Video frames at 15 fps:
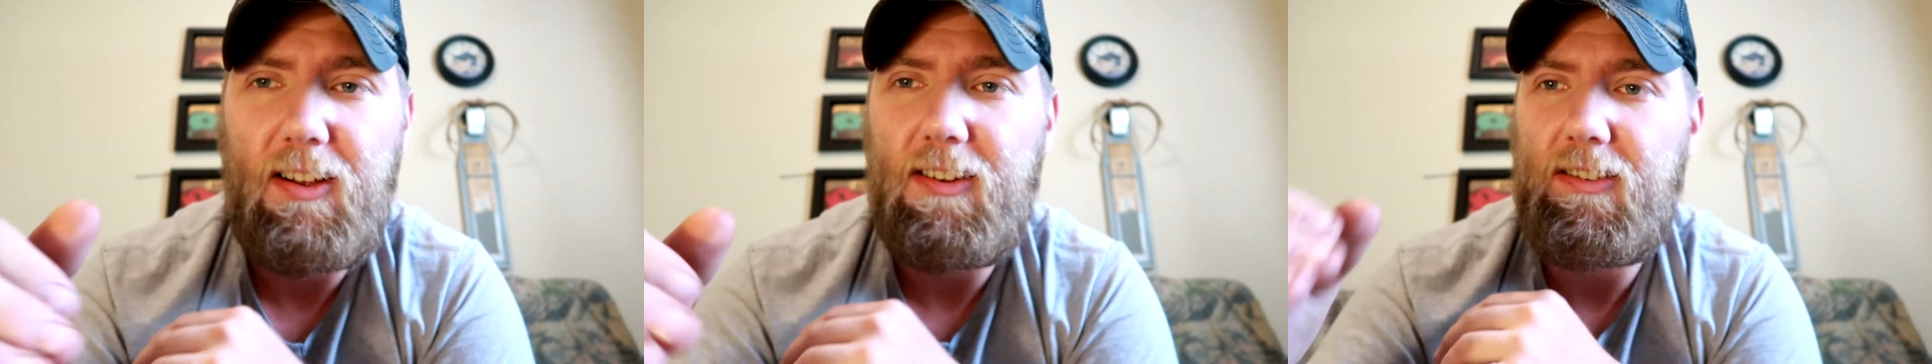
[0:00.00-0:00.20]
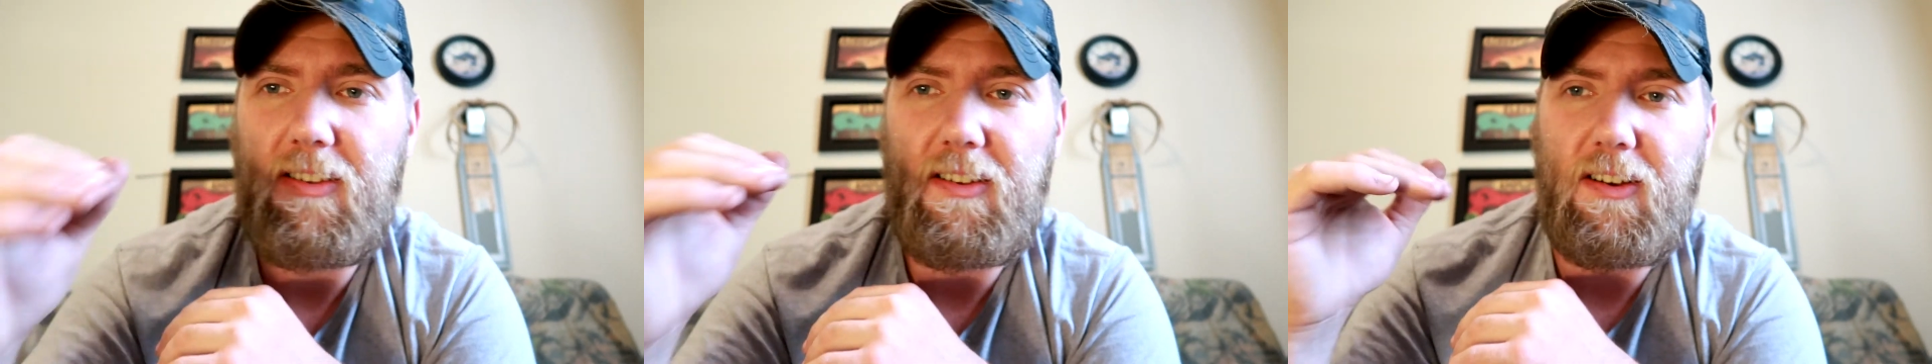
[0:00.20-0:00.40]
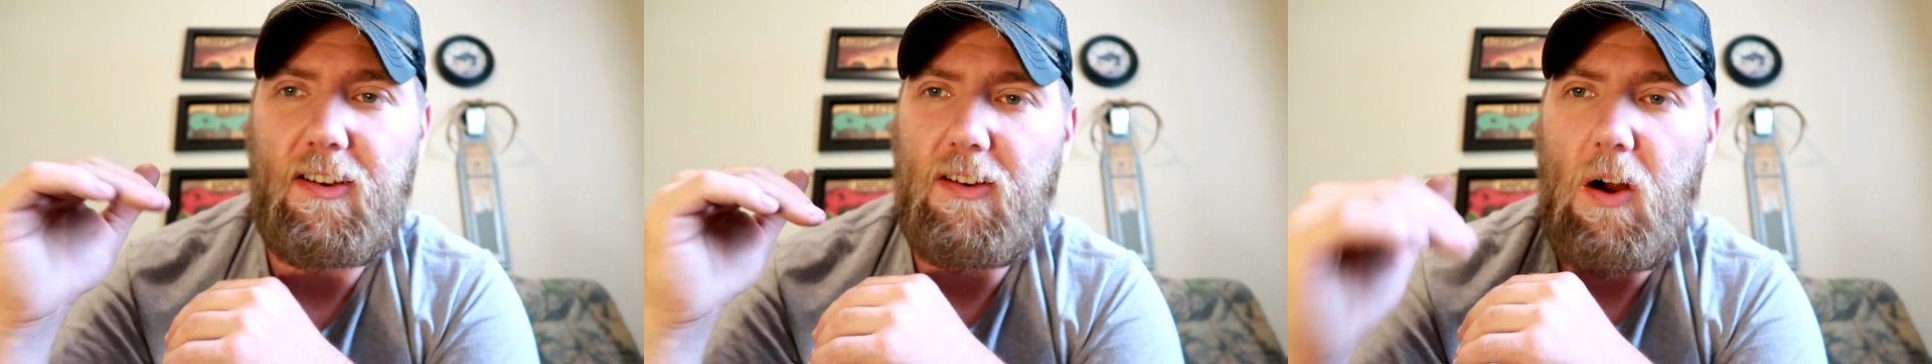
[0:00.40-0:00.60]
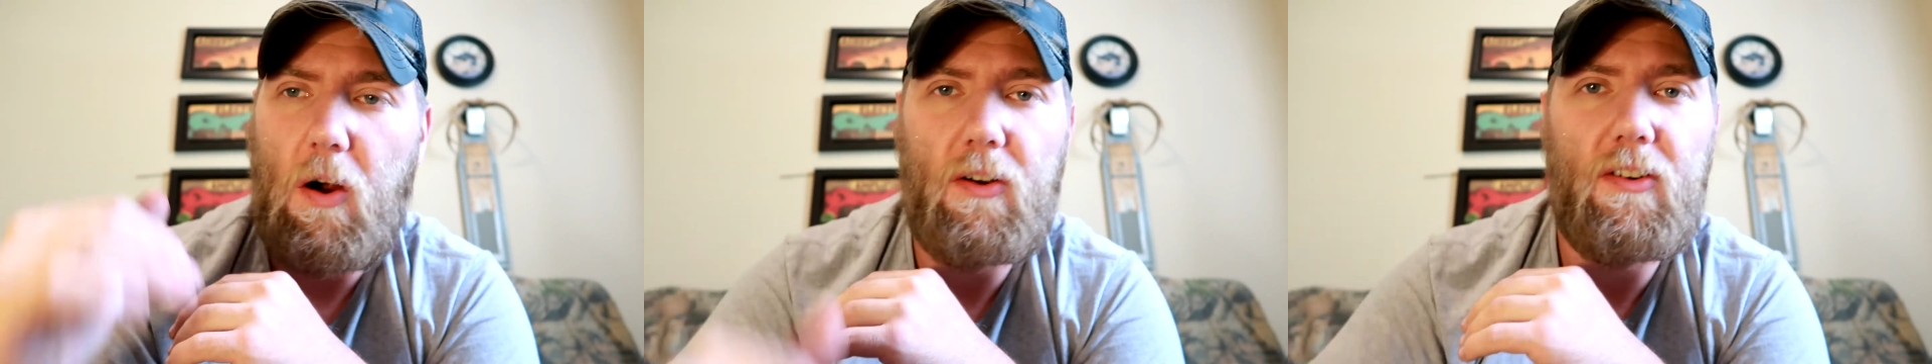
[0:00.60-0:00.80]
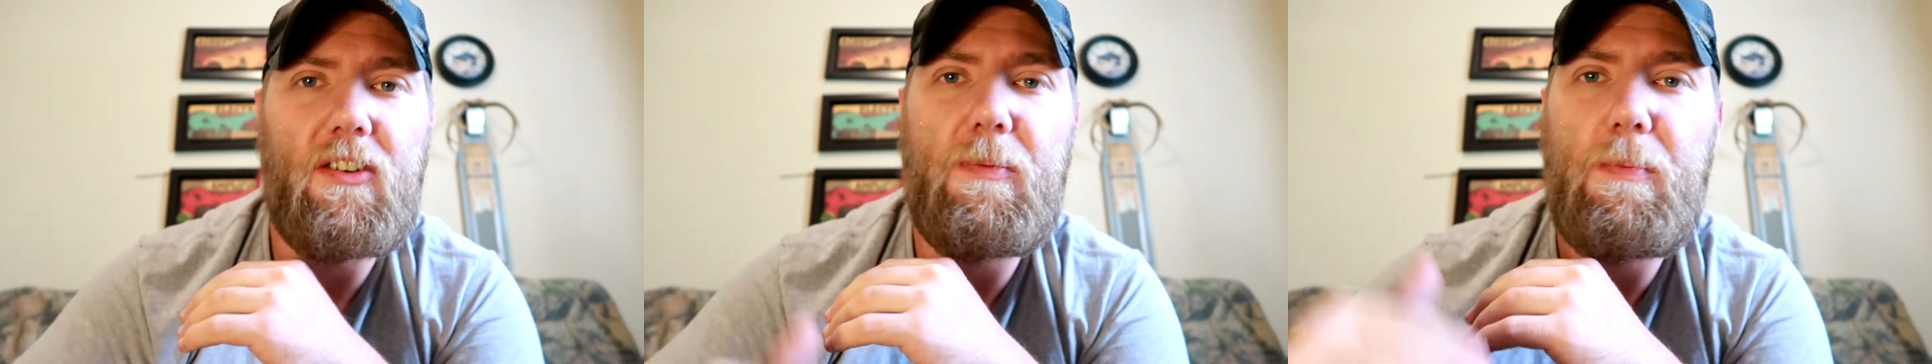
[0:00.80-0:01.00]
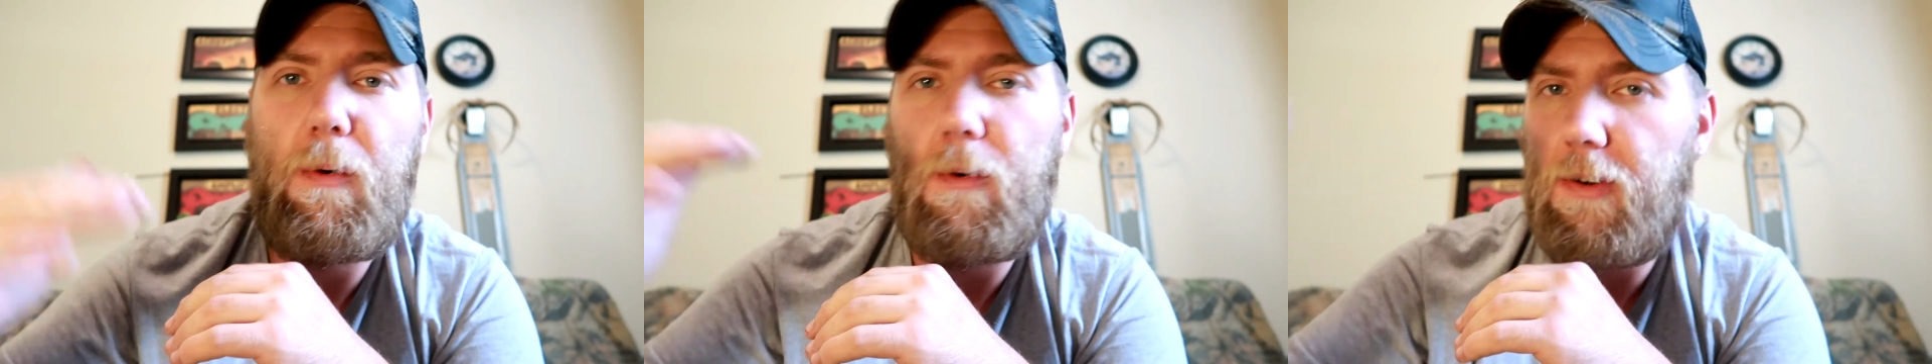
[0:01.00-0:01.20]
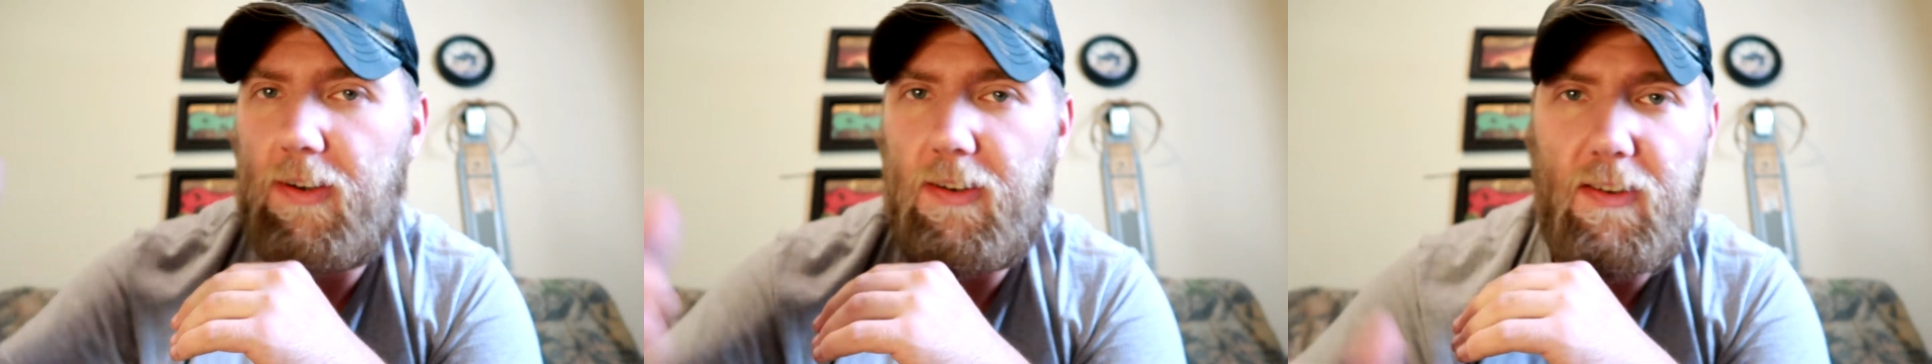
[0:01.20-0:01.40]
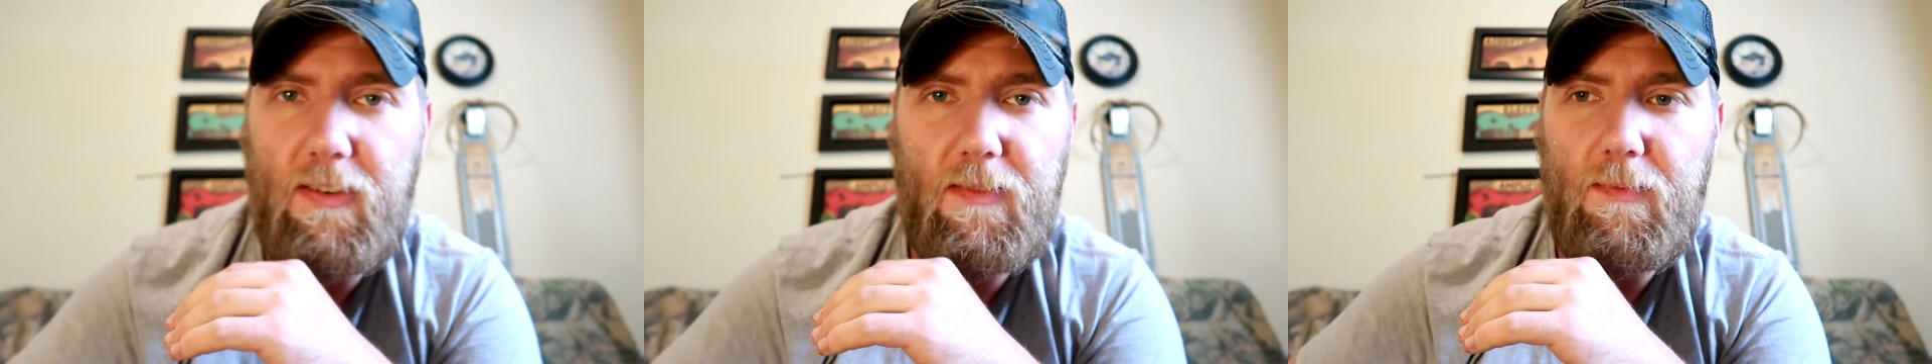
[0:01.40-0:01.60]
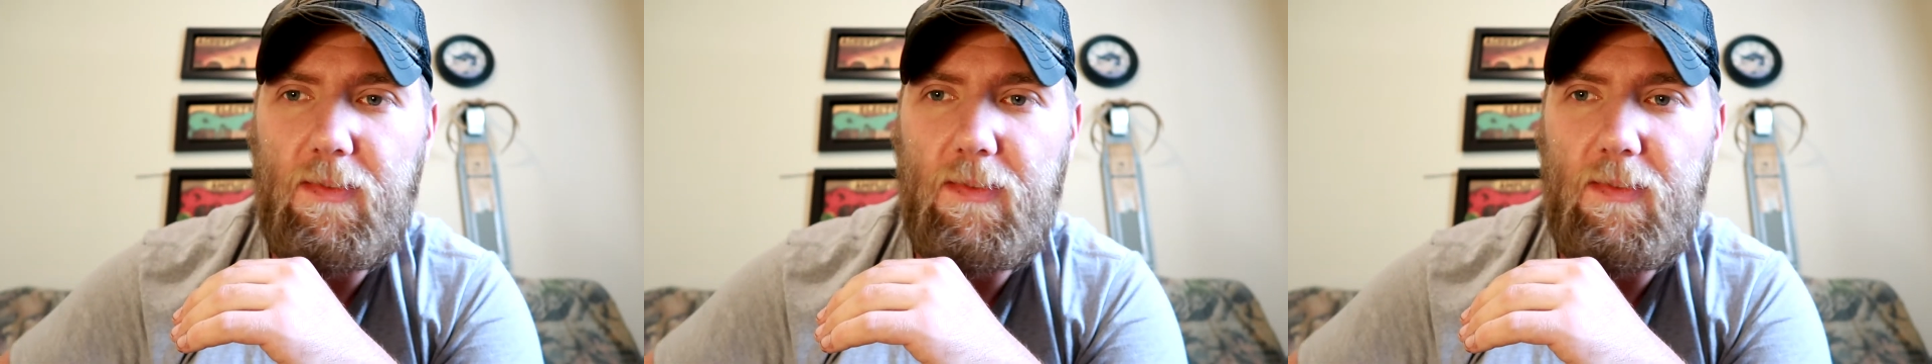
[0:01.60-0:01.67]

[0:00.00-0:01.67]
It's the hardest point